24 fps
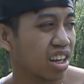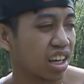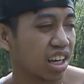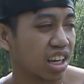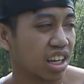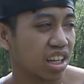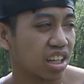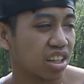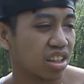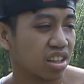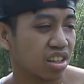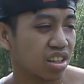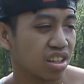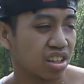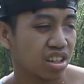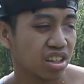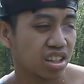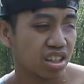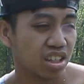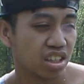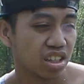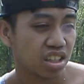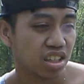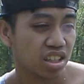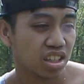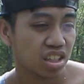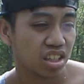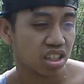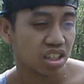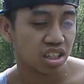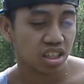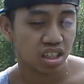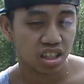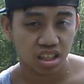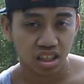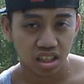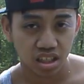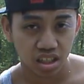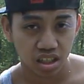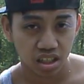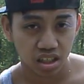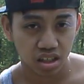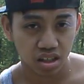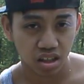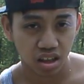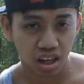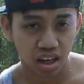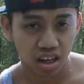and
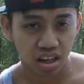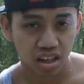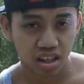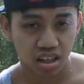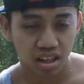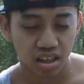good luck.